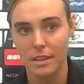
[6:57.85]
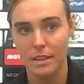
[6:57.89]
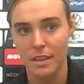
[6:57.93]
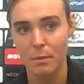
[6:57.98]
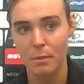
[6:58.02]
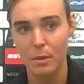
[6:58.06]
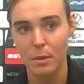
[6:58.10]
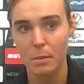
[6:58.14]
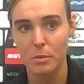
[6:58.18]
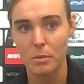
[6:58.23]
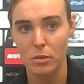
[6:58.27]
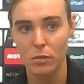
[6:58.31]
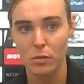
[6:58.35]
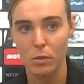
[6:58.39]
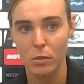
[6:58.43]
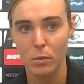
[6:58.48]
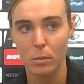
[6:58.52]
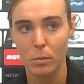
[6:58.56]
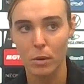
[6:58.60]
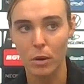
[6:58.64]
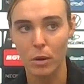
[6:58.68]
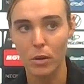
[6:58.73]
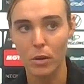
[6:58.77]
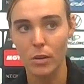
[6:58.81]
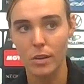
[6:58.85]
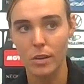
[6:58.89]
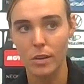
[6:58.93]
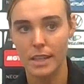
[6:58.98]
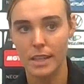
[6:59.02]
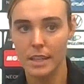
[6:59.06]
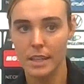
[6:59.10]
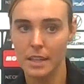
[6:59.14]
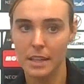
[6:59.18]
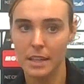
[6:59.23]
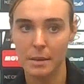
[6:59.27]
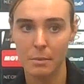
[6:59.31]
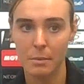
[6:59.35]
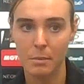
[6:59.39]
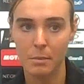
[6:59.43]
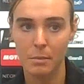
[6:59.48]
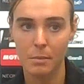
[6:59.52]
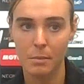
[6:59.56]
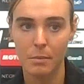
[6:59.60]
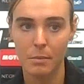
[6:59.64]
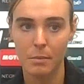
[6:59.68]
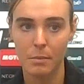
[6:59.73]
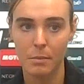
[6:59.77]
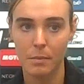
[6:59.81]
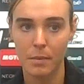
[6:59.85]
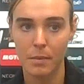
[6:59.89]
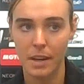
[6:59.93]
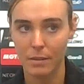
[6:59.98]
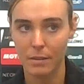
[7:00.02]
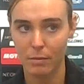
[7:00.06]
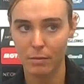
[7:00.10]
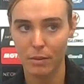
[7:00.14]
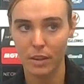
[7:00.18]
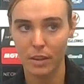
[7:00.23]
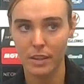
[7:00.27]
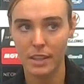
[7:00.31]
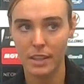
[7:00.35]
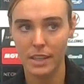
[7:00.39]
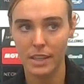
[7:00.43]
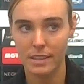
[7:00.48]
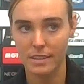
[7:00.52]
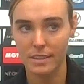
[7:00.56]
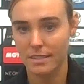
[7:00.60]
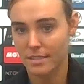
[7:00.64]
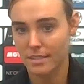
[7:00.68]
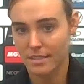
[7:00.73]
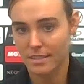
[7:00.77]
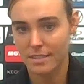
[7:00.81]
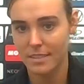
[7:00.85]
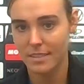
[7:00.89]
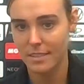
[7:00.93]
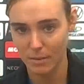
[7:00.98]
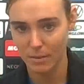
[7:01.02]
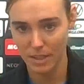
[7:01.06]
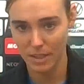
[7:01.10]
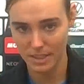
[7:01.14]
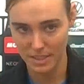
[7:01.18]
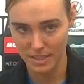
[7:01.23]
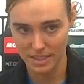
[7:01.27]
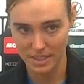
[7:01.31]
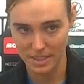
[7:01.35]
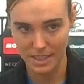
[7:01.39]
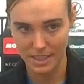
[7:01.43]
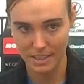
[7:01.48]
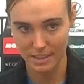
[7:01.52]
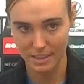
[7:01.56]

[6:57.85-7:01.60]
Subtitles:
women's football. I felt that, as I